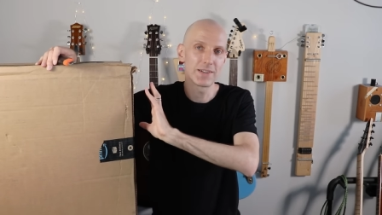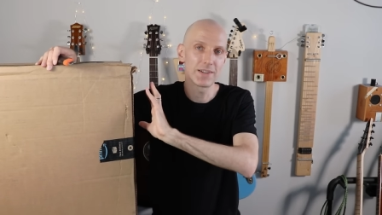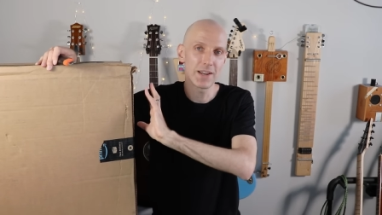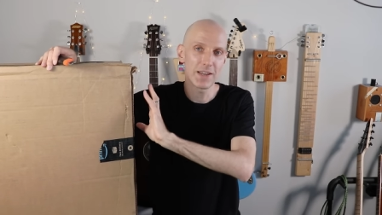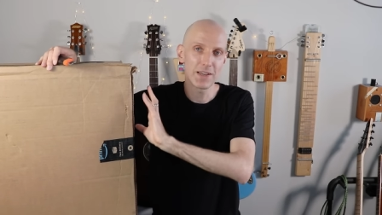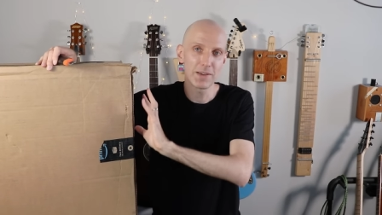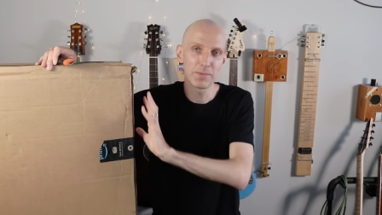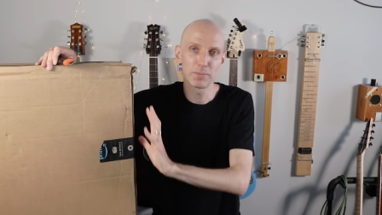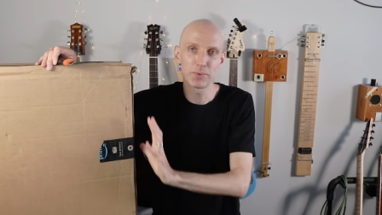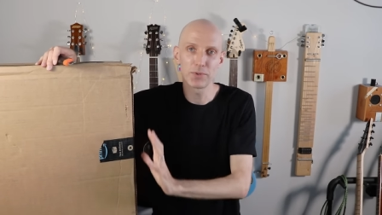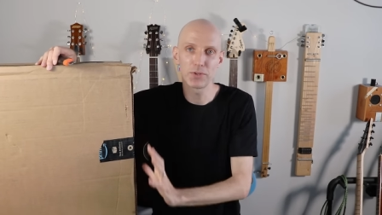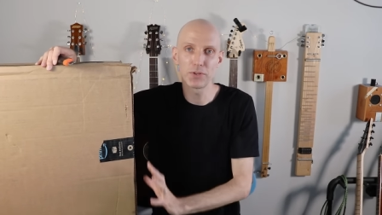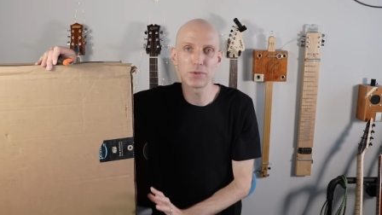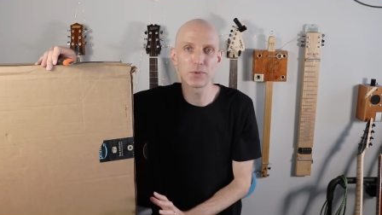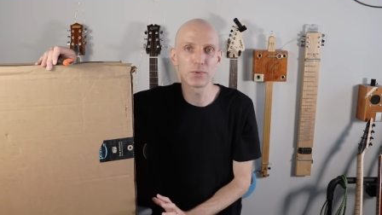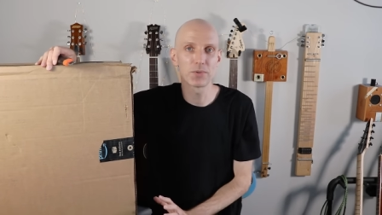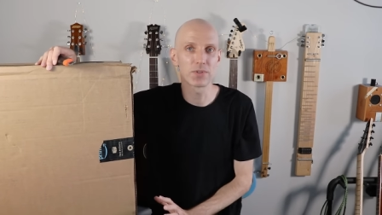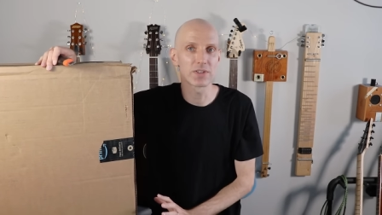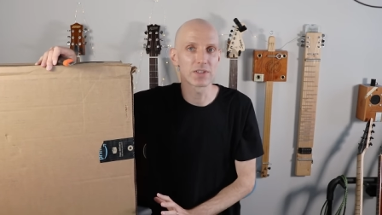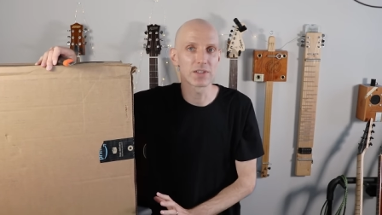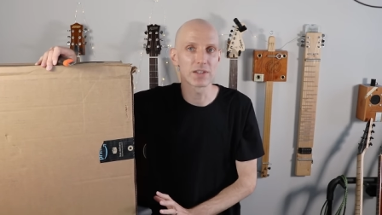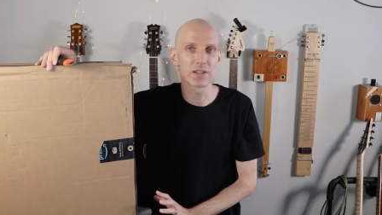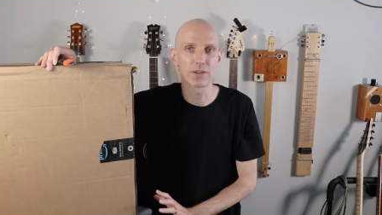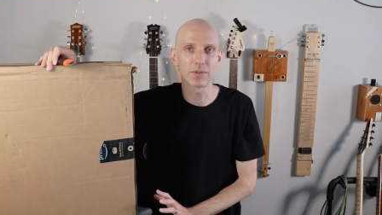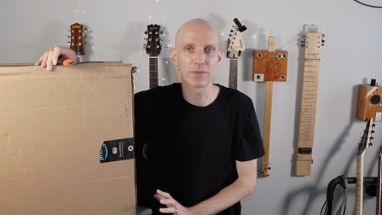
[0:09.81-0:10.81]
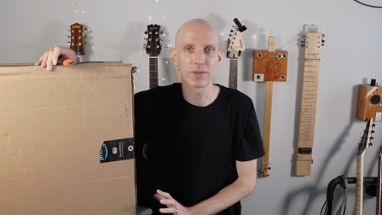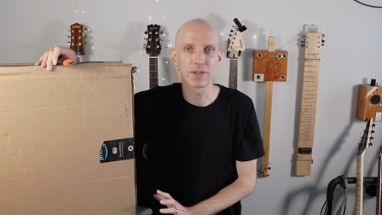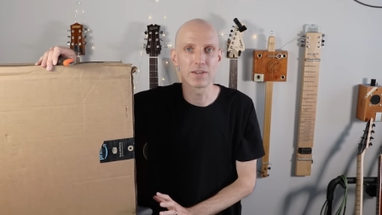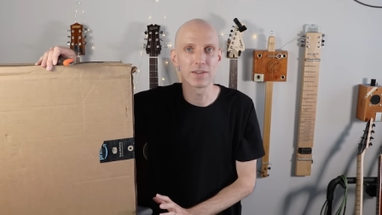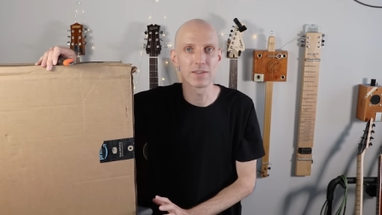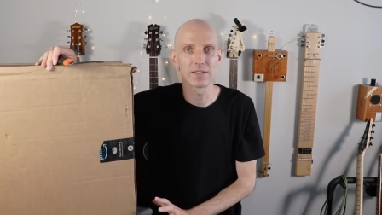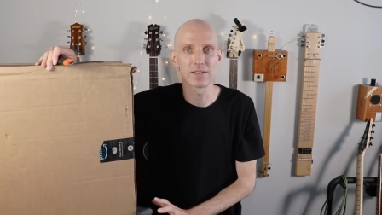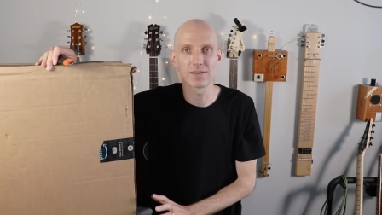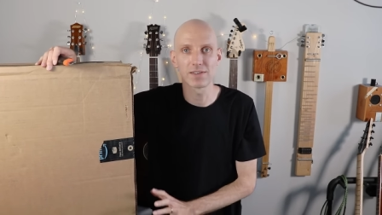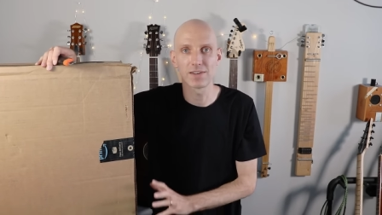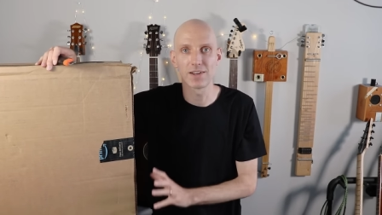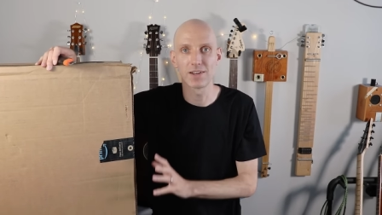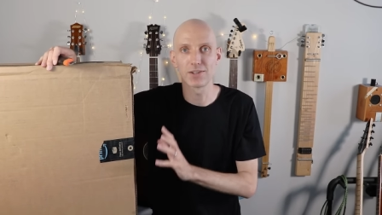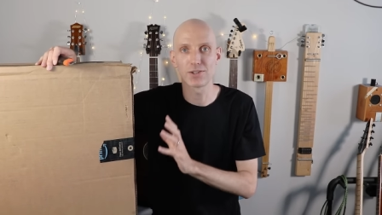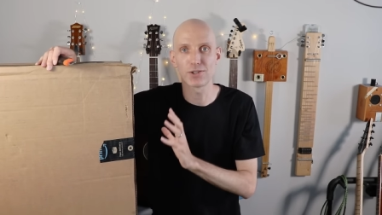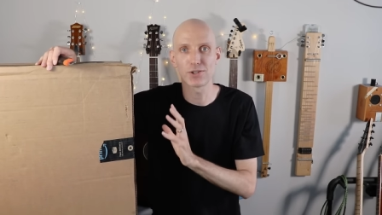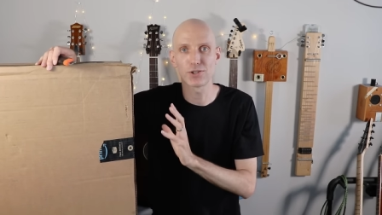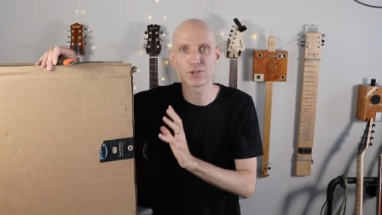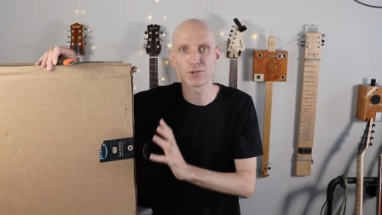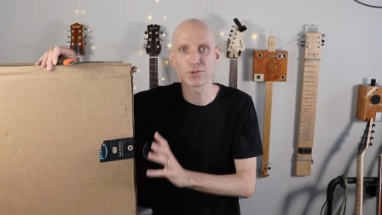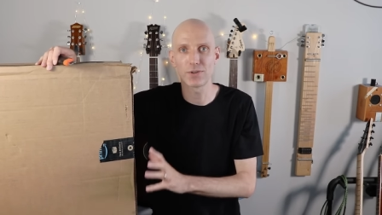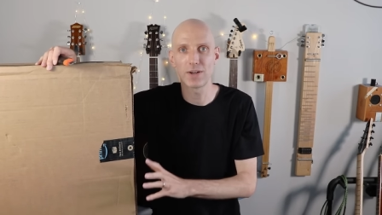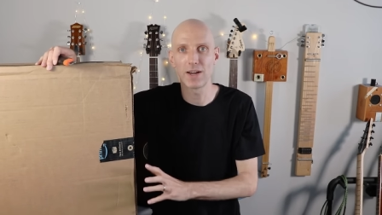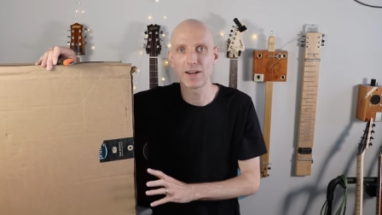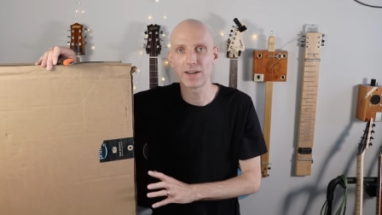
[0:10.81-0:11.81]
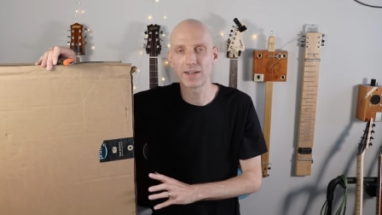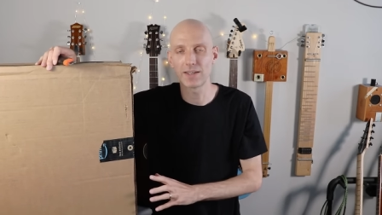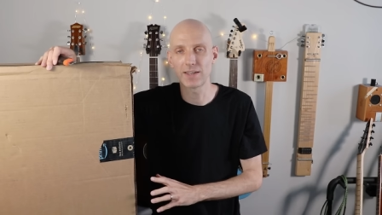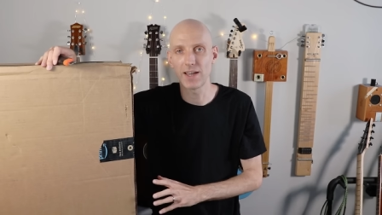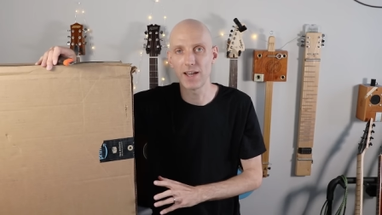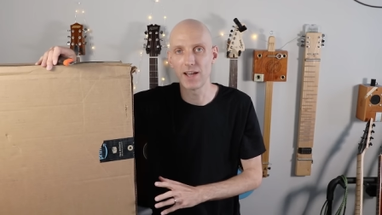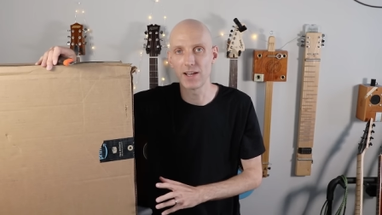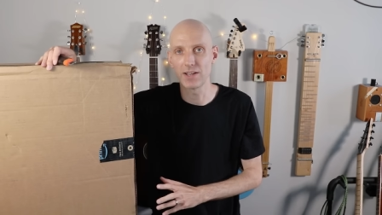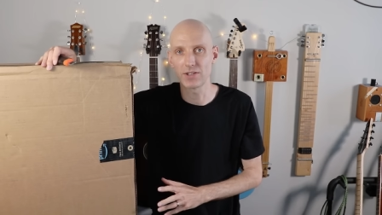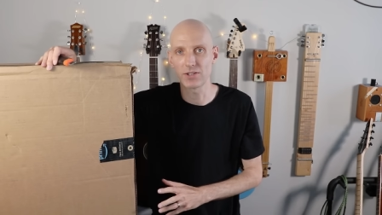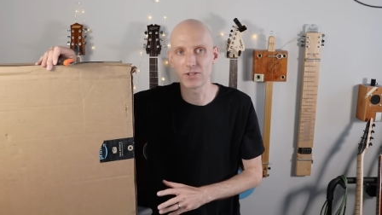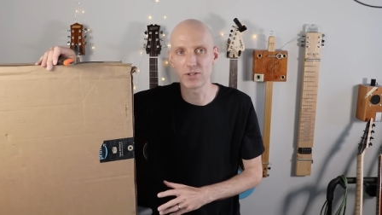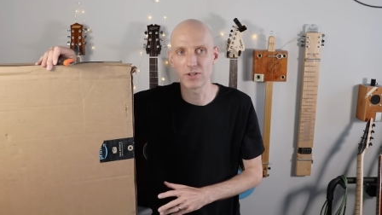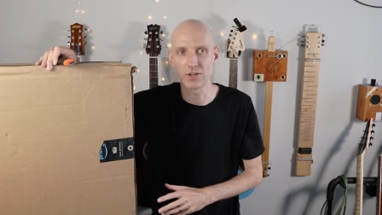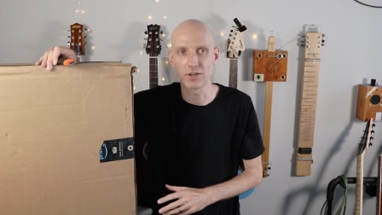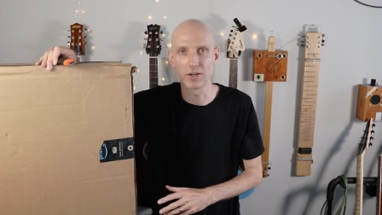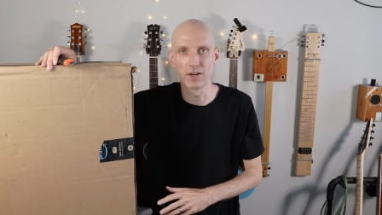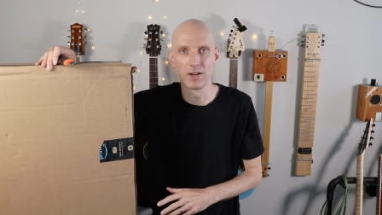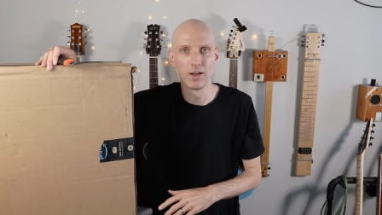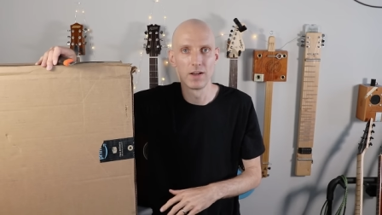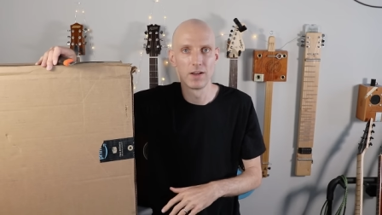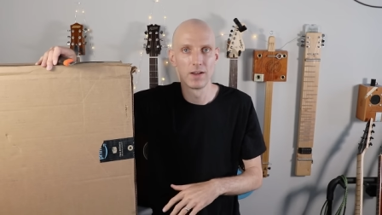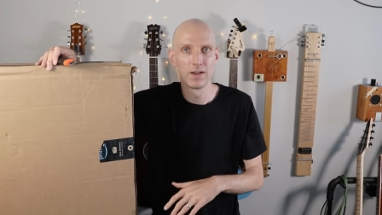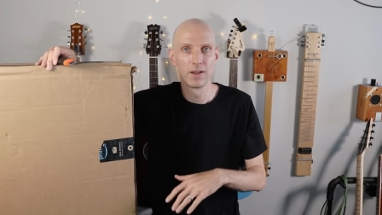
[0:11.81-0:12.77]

debut series Stratocaster.